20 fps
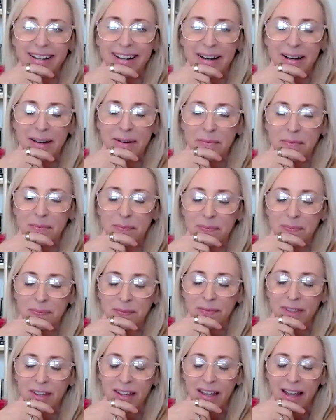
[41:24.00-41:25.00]

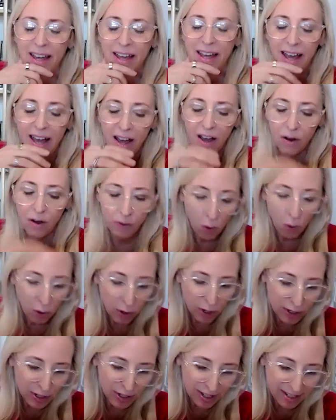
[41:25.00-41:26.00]
Of
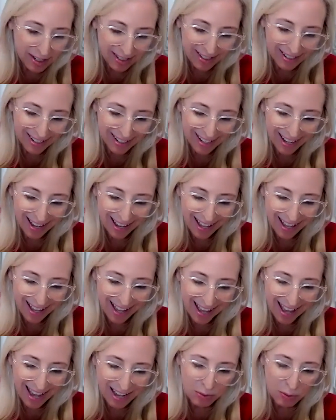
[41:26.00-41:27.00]
course,
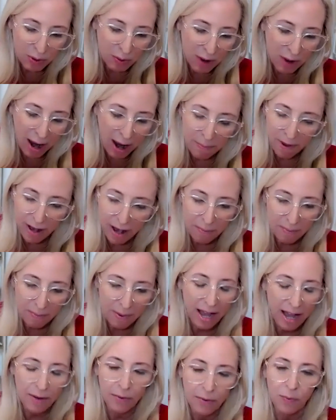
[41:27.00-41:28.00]
as we wrap up,
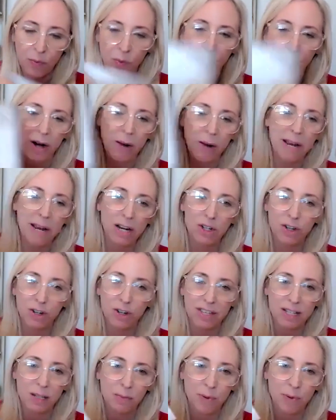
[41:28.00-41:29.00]
I want to make sure
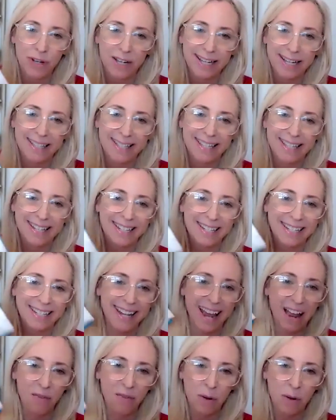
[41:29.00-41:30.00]
this book gets
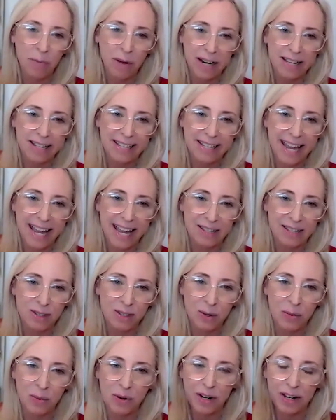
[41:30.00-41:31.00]
into everybody's
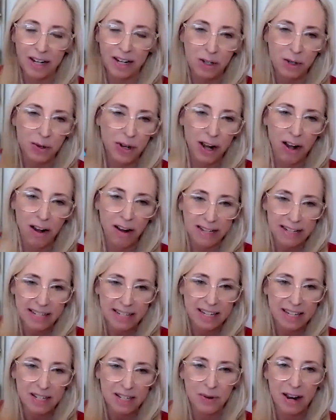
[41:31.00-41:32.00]
hands. So we're going to do a
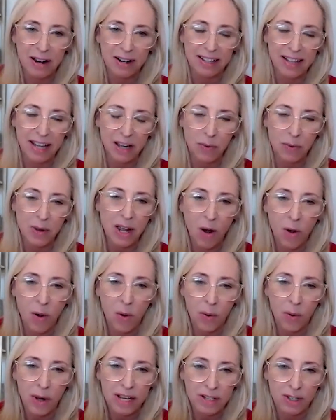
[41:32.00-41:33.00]
contest around it like we
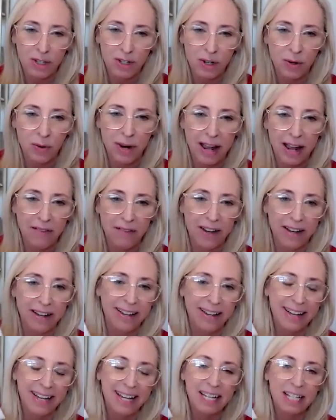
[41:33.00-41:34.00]
always do. We have a
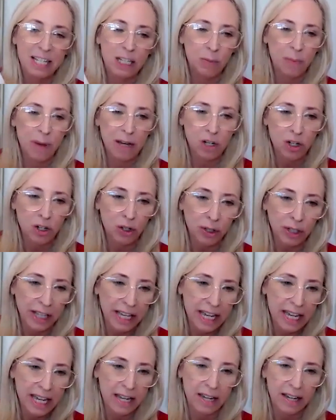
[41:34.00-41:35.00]
special
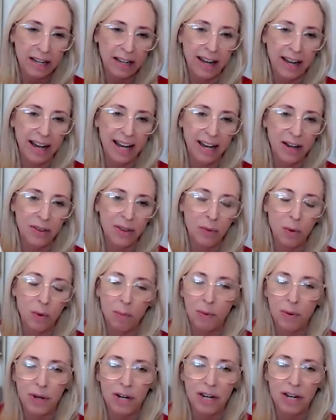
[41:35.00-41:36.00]
link that we'll
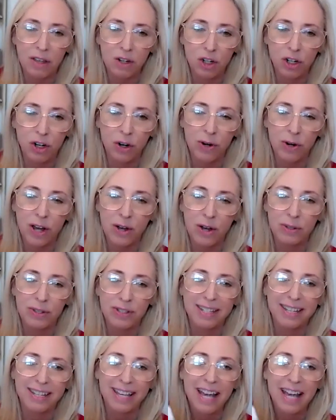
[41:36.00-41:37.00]
put in the show
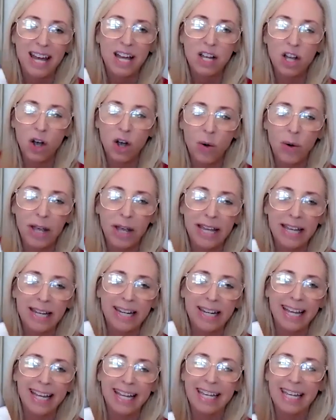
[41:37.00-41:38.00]
notes. Go
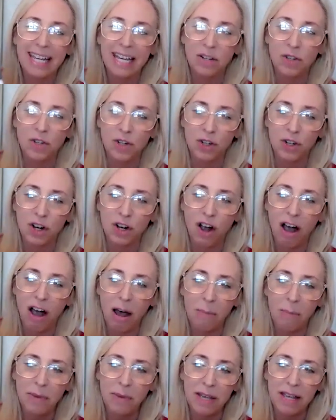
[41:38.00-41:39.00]
in and get your
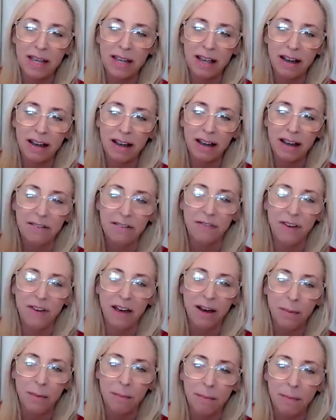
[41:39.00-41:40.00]
copy of
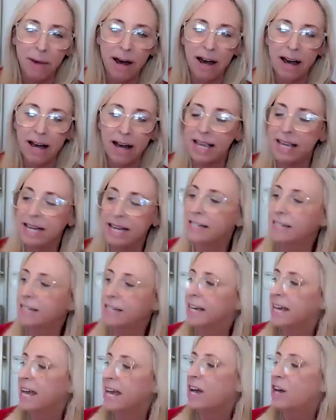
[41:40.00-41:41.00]

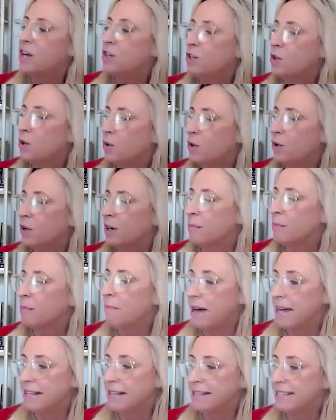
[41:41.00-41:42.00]
Mind Your
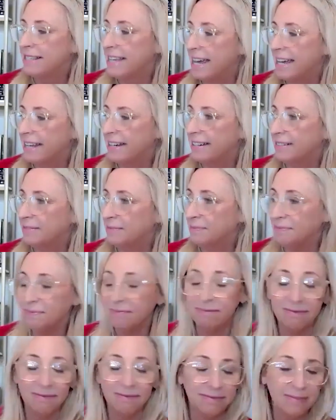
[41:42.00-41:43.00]
Mindset.
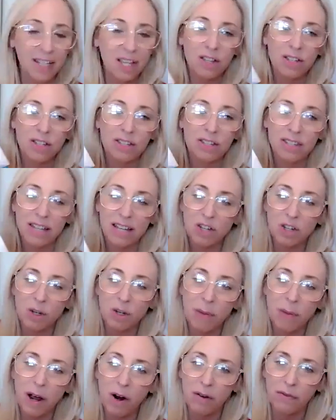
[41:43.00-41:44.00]
Such
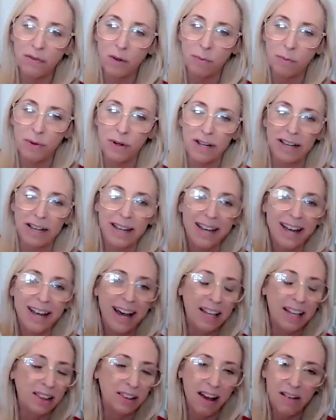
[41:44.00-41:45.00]
a powerful book.
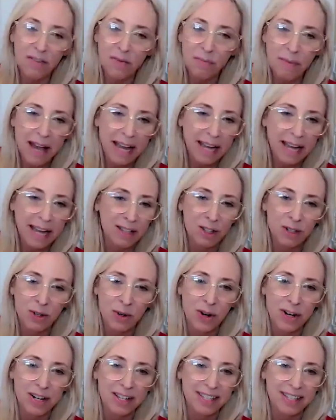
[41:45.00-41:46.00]
I love Megan's
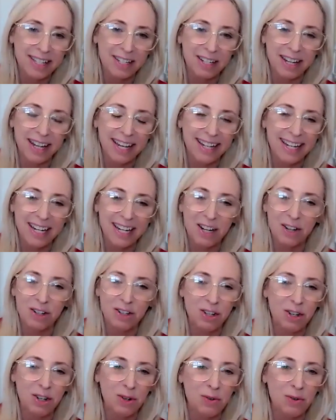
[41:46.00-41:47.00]
stories in here
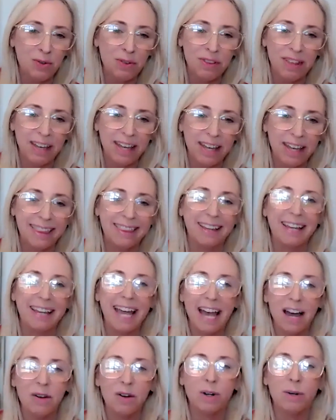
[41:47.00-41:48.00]
too. Like the
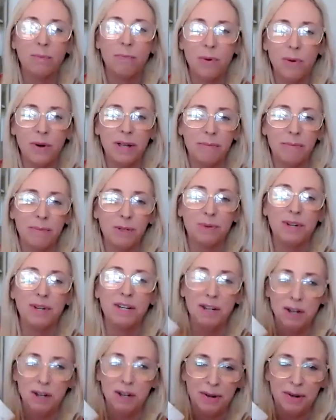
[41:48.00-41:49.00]
counterpoint
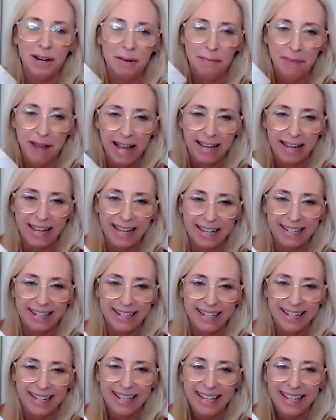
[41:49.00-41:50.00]
between you and
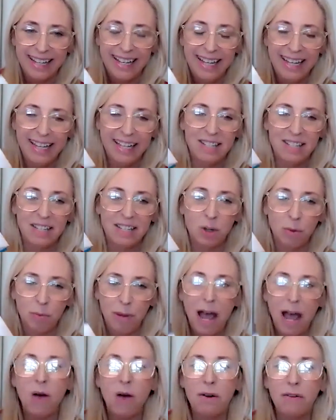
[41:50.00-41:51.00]
Megan is such a
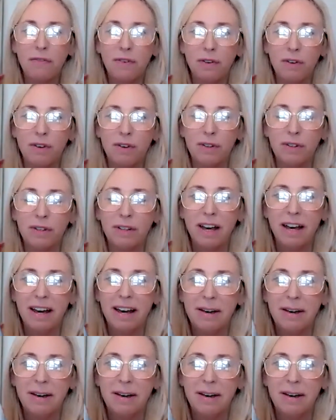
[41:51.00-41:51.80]
powerful